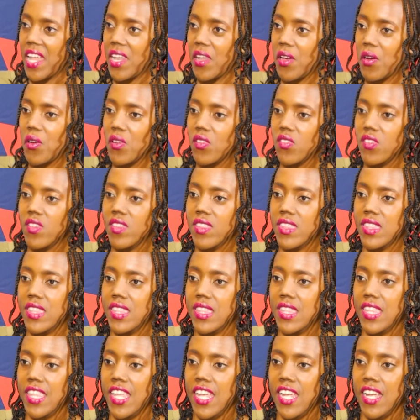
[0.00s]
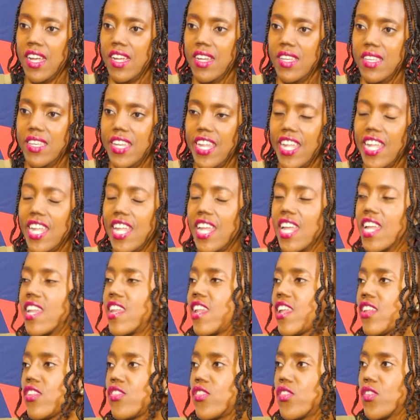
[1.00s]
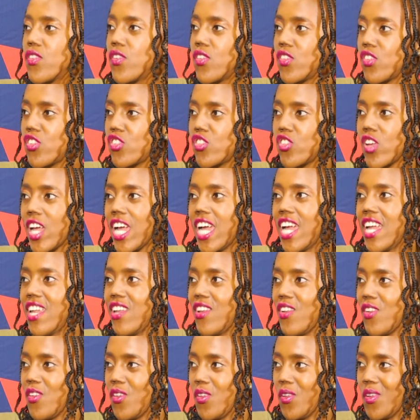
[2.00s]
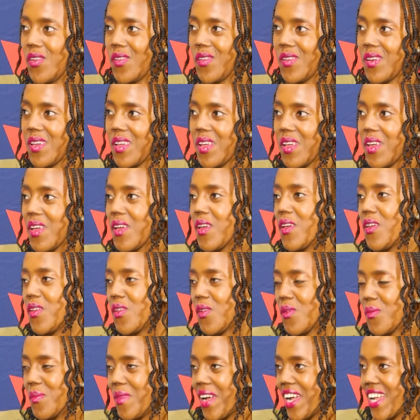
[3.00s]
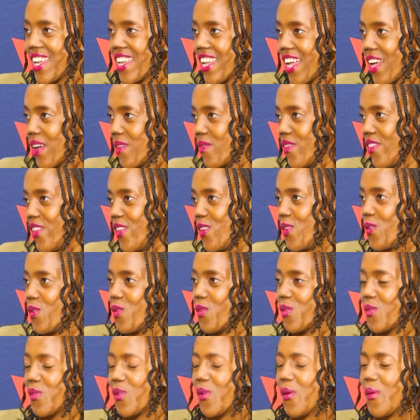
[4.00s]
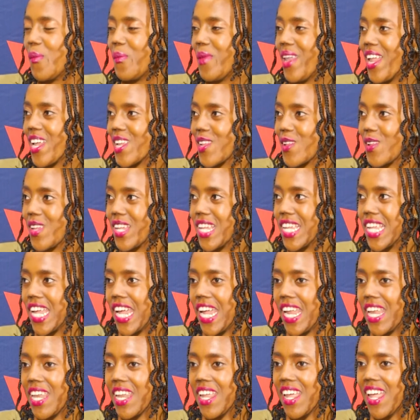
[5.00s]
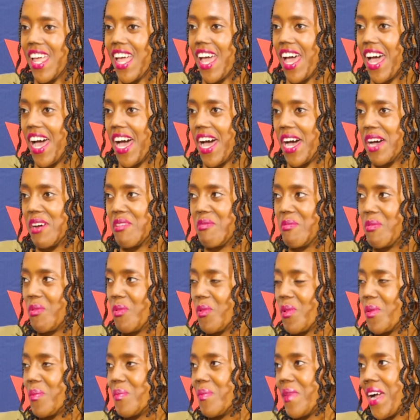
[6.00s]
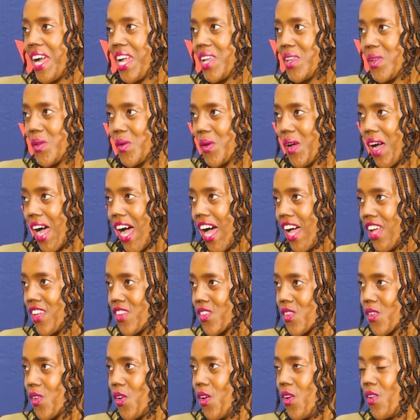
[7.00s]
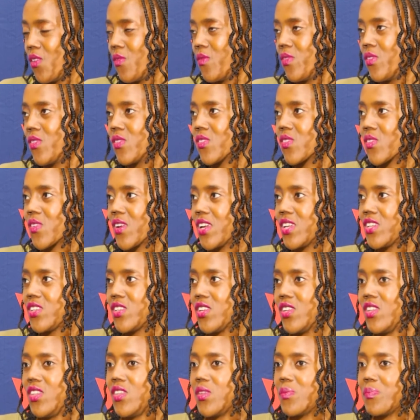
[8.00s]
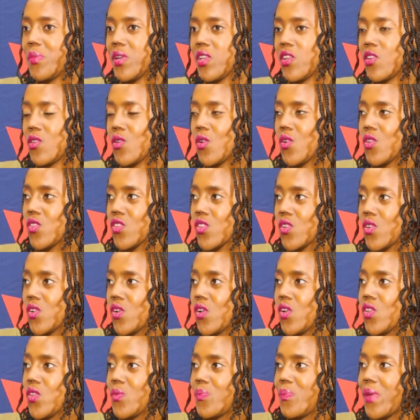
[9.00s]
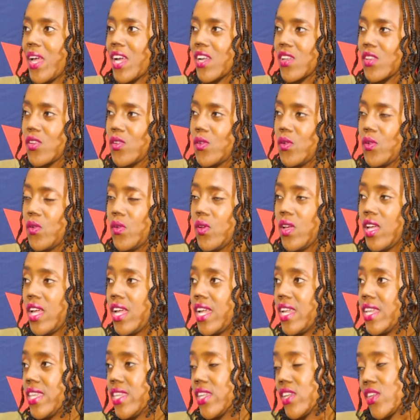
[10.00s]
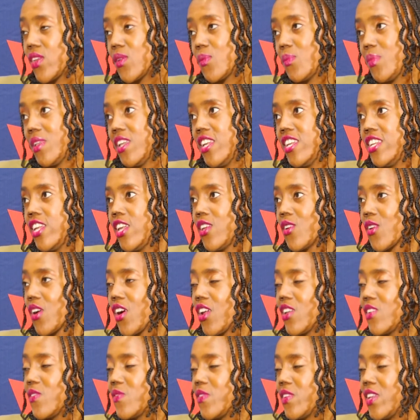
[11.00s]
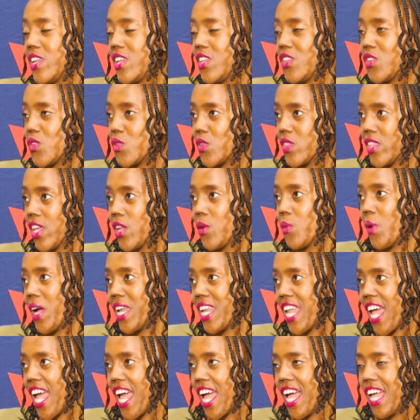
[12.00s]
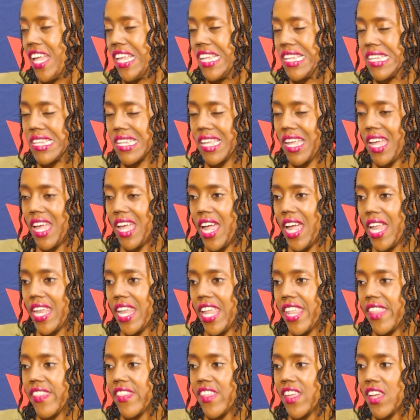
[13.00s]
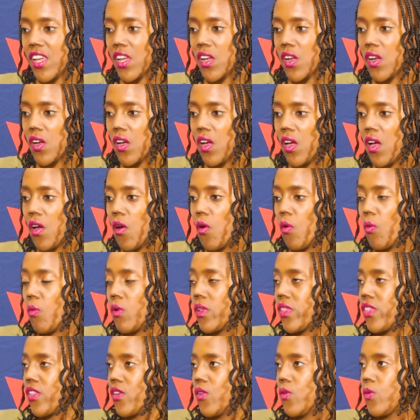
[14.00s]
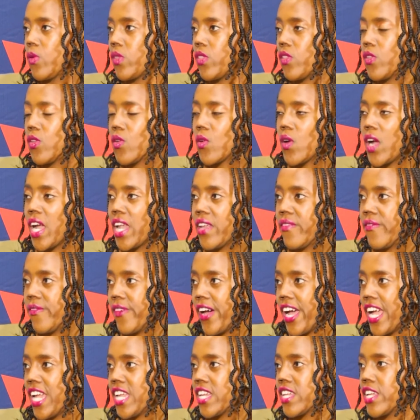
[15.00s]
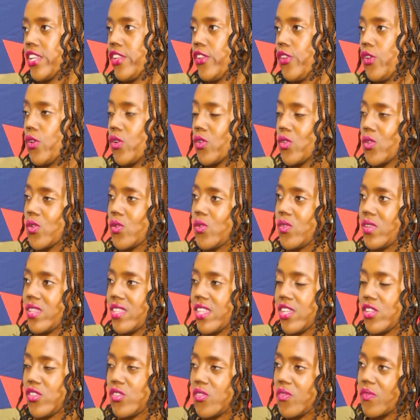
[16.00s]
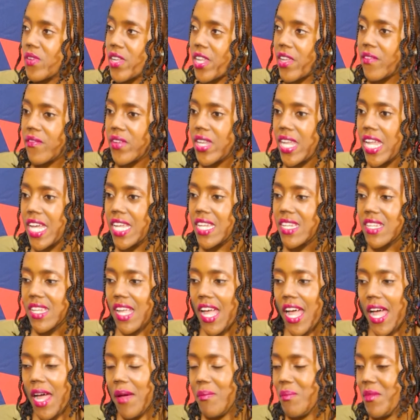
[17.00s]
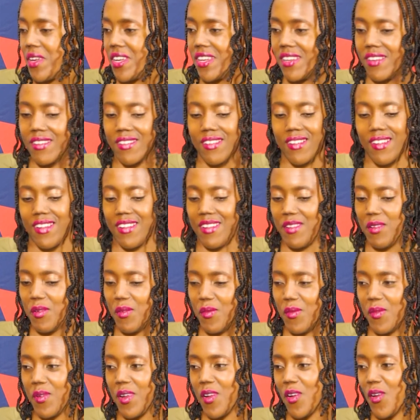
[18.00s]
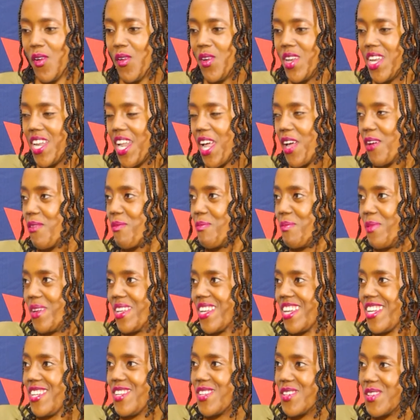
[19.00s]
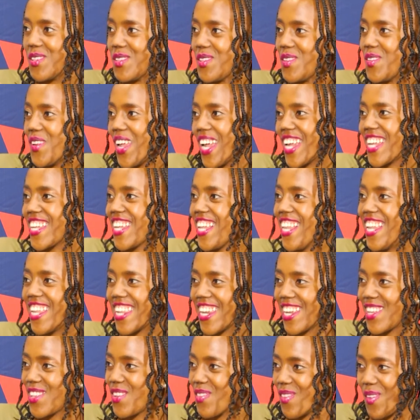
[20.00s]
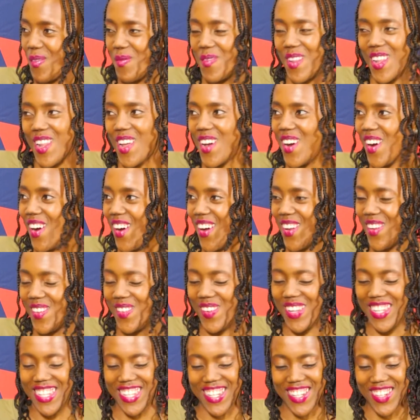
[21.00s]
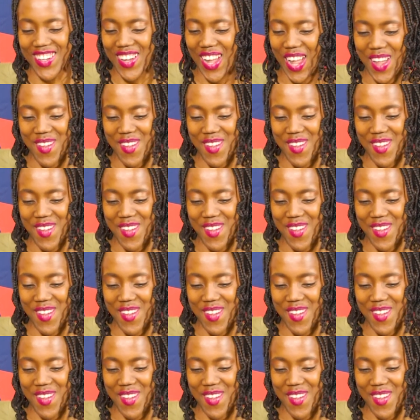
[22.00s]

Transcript: And I also think taking it into your stride, you might have the uniform, like you said. We might ask all of those questions, but it also goes back to discipline and confidence that one has. And I think with your advice and your tools that you've given us, we only have potential to accelerate from here onwards. So,